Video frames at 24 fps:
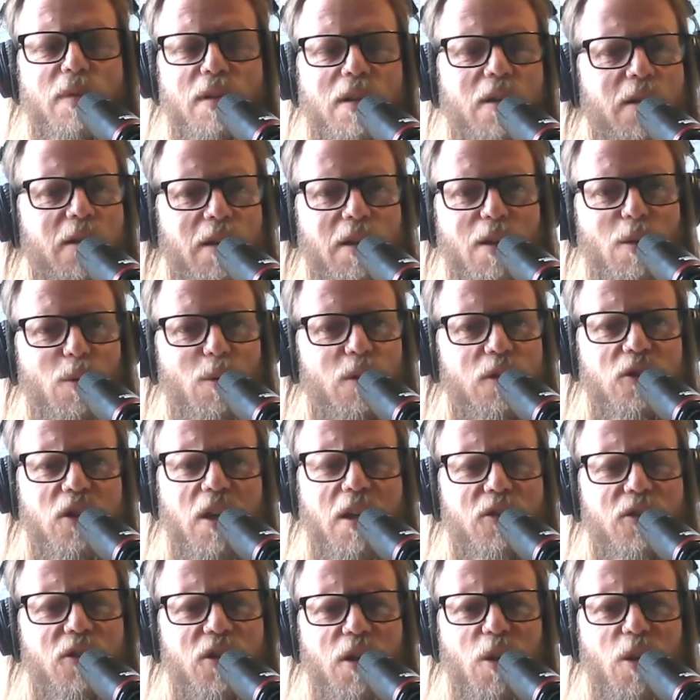look at you and
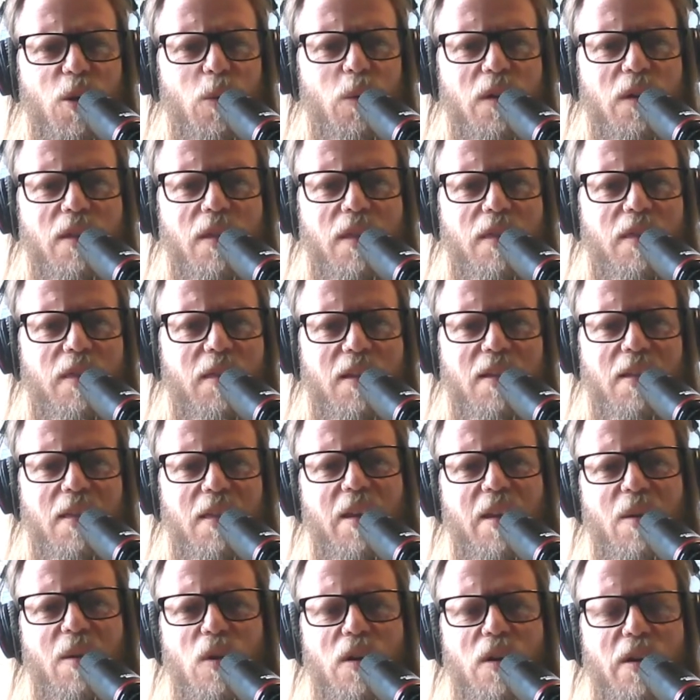judge you and
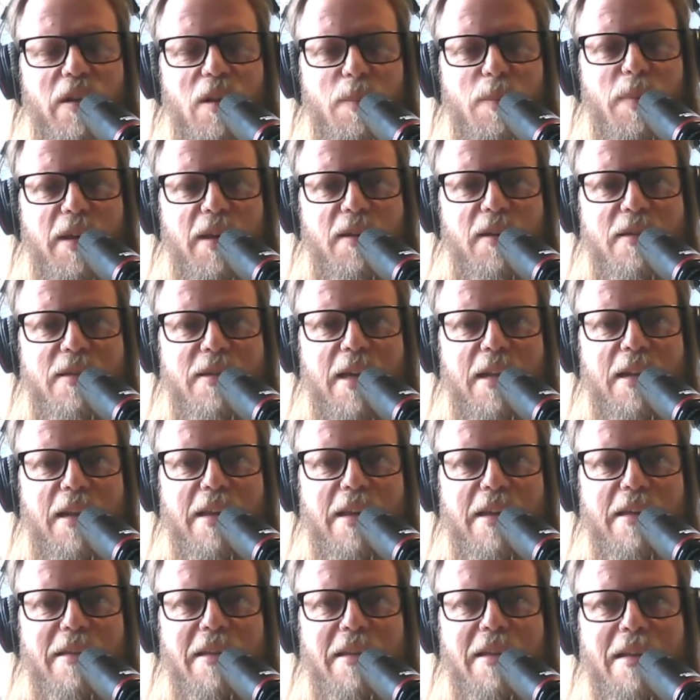think, why are you being
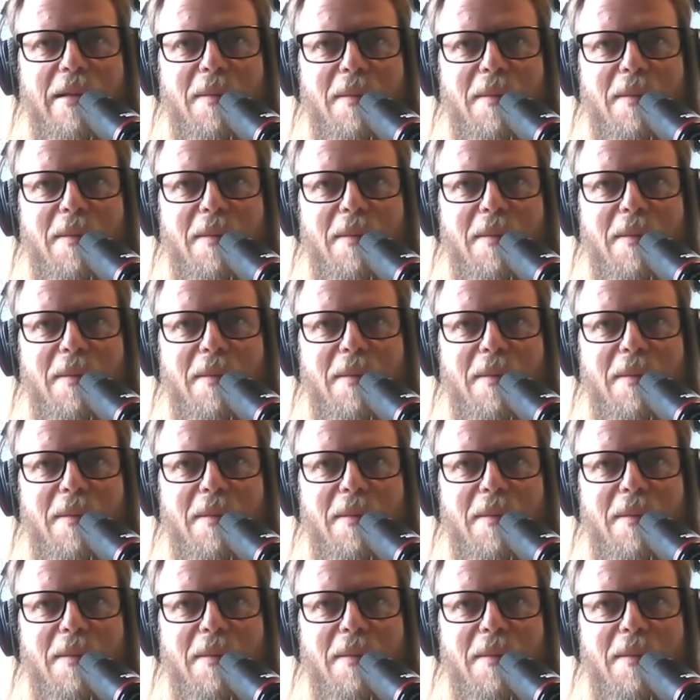silly?